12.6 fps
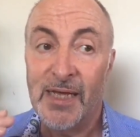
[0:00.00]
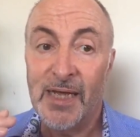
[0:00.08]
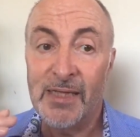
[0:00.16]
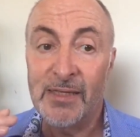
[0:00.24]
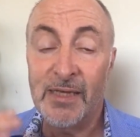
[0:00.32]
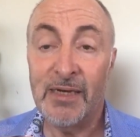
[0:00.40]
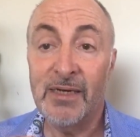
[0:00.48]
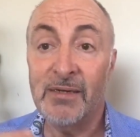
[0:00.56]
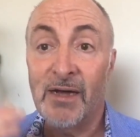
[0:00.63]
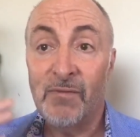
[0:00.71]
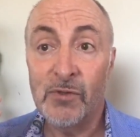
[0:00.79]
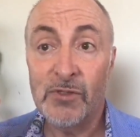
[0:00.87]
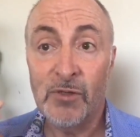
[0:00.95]
And then
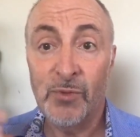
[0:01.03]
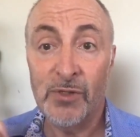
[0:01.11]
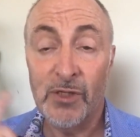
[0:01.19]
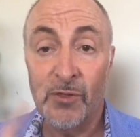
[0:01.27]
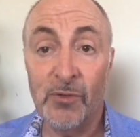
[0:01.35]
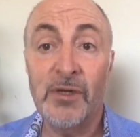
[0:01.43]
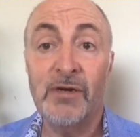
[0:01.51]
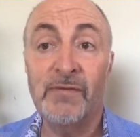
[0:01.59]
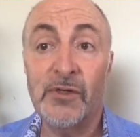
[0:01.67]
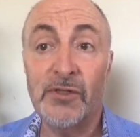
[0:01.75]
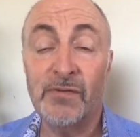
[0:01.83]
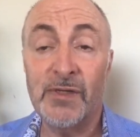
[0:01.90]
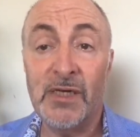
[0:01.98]
I've also put the audio
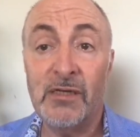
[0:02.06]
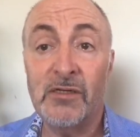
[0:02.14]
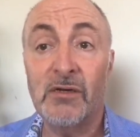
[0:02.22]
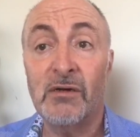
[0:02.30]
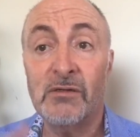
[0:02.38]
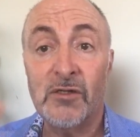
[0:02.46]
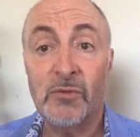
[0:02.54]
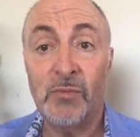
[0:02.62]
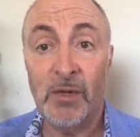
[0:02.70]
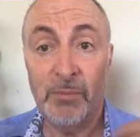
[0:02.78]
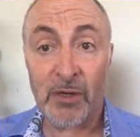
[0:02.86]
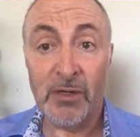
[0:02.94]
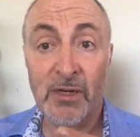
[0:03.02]
version of these onto my
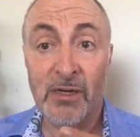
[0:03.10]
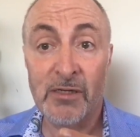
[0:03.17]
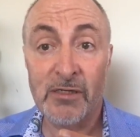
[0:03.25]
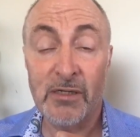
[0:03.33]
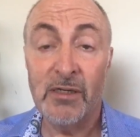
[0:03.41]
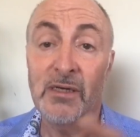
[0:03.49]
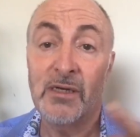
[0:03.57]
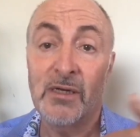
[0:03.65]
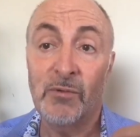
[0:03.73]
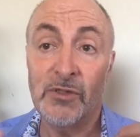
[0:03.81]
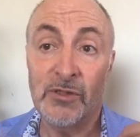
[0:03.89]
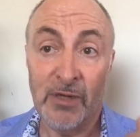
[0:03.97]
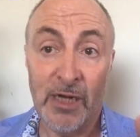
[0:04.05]
podcast,
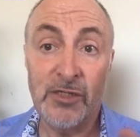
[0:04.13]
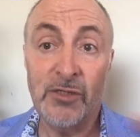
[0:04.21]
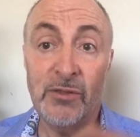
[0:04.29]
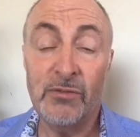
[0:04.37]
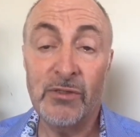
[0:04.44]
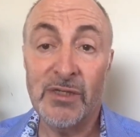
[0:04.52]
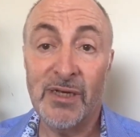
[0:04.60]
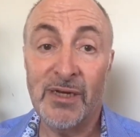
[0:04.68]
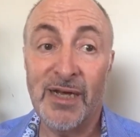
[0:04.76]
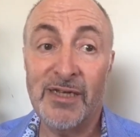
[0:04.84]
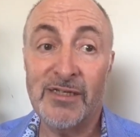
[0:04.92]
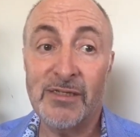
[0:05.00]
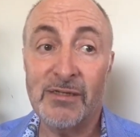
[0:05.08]
which is on iTunes, and
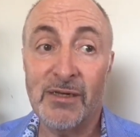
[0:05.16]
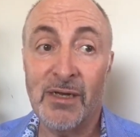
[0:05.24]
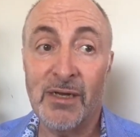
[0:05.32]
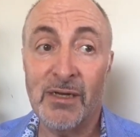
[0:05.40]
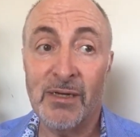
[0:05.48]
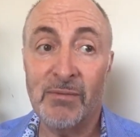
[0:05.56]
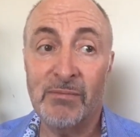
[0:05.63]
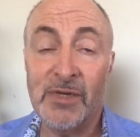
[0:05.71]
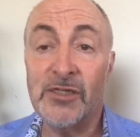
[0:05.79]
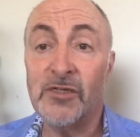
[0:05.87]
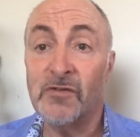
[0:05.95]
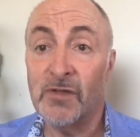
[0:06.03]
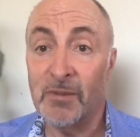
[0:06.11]
that's uh,
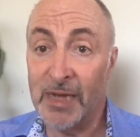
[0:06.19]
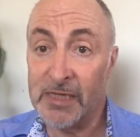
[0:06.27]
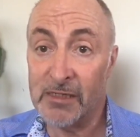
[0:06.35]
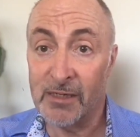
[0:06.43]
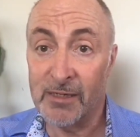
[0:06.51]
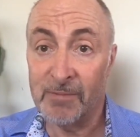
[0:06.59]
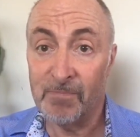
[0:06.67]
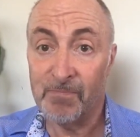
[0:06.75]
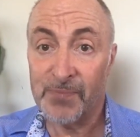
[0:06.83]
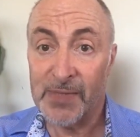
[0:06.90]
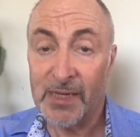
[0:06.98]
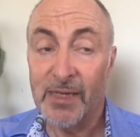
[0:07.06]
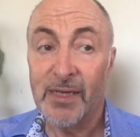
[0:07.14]
Messages From The Masculine.
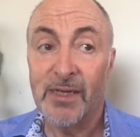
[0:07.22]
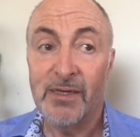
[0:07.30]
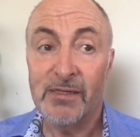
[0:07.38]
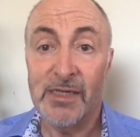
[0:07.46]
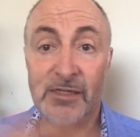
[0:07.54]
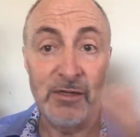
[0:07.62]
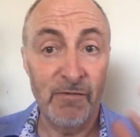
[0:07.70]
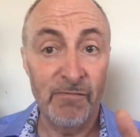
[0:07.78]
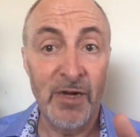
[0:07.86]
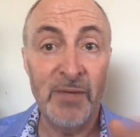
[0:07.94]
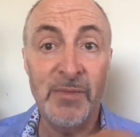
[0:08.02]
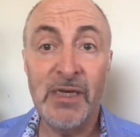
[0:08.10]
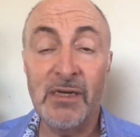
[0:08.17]
That's how you can
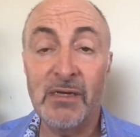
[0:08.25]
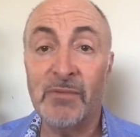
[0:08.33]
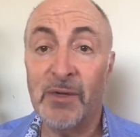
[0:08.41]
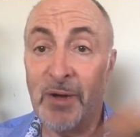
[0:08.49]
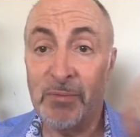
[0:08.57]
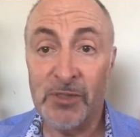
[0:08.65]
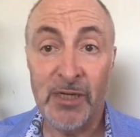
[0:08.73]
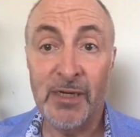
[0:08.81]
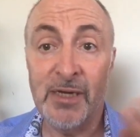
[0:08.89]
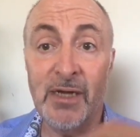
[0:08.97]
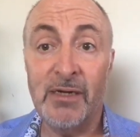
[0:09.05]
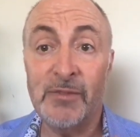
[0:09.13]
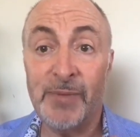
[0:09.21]
find me. My website
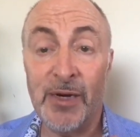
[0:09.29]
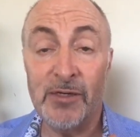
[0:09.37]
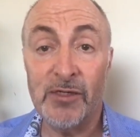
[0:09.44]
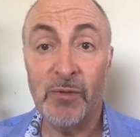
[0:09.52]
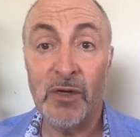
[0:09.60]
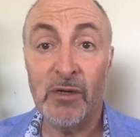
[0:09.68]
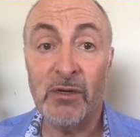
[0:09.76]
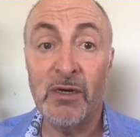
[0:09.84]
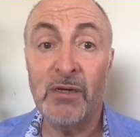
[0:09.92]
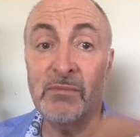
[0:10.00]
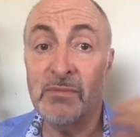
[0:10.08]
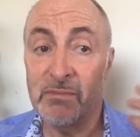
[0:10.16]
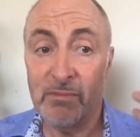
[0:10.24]
again is Barry Selby dot
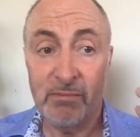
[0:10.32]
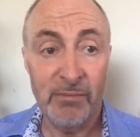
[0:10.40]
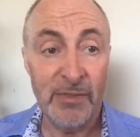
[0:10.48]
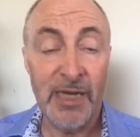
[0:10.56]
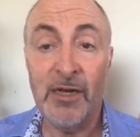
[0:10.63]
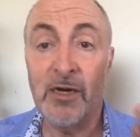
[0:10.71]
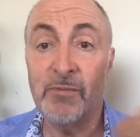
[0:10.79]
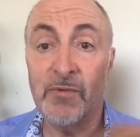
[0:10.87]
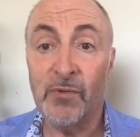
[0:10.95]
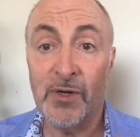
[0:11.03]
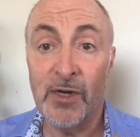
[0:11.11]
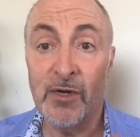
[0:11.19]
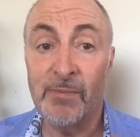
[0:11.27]
com. Get help if you
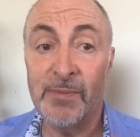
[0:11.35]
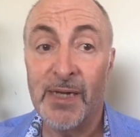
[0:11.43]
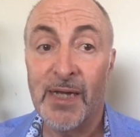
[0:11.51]
want help.